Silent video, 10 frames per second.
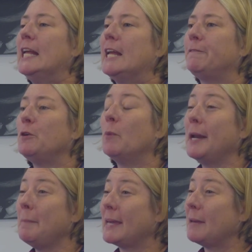If you want
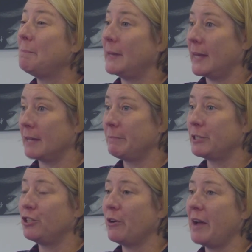to make it big,
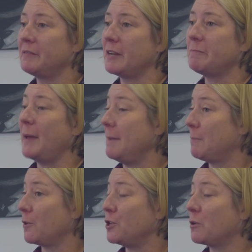but you don't have enough
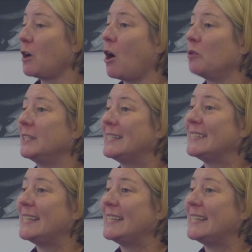paper, you can always